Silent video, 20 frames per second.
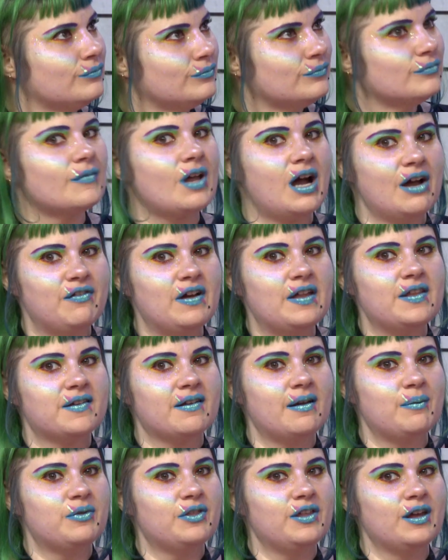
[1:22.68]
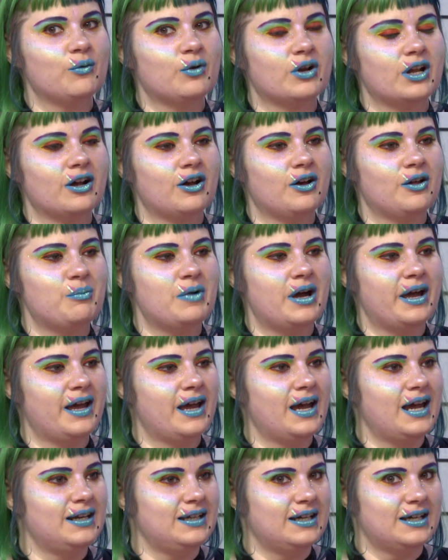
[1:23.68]
I found the same thing when I got
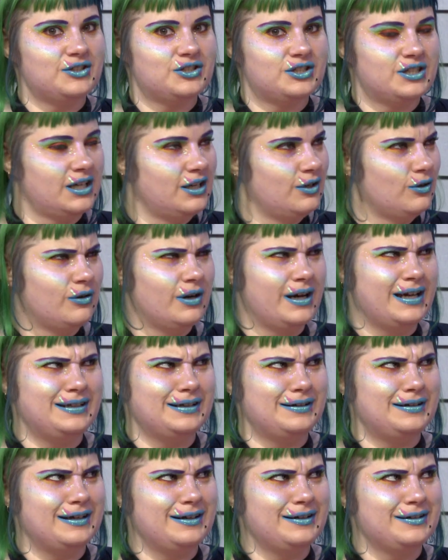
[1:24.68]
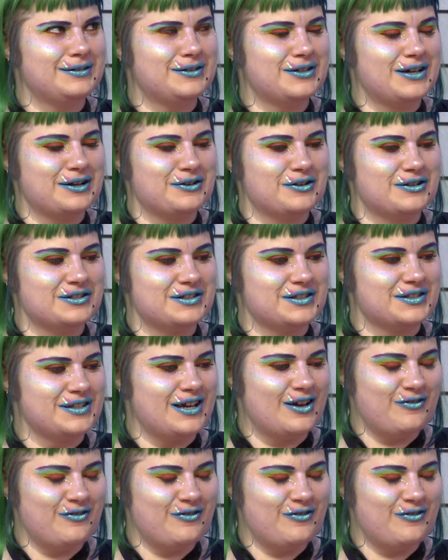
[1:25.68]
my ADHD or ADD diagnosis.